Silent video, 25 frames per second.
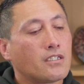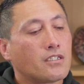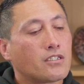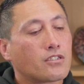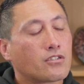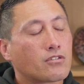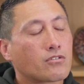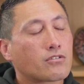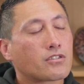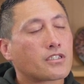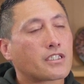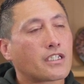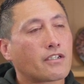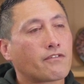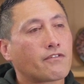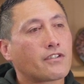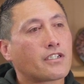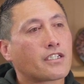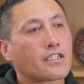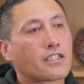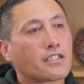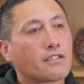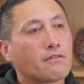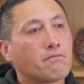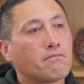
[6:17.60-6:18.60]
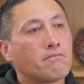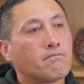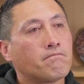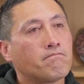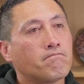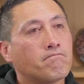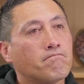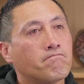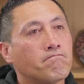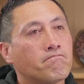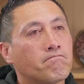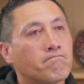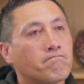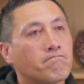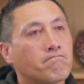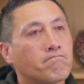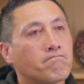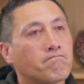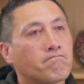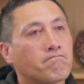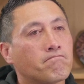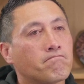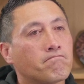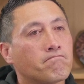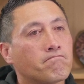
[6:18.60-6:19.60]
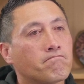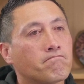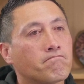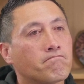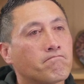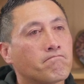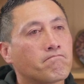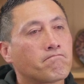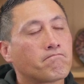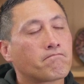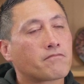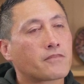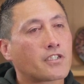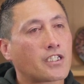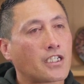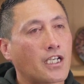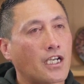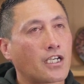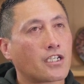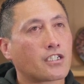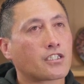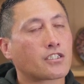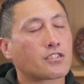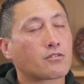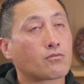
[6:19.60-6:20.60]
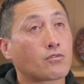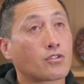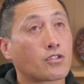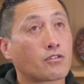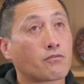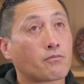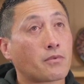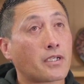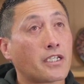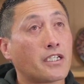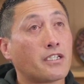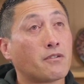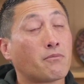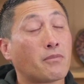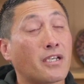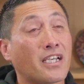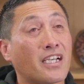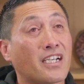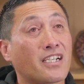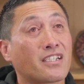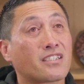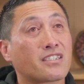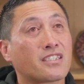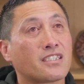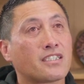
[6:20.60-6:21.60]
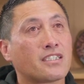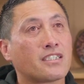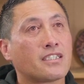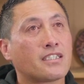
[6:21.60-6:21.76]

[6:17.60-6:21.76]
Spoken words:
Took 7 of them. The youngest would have been about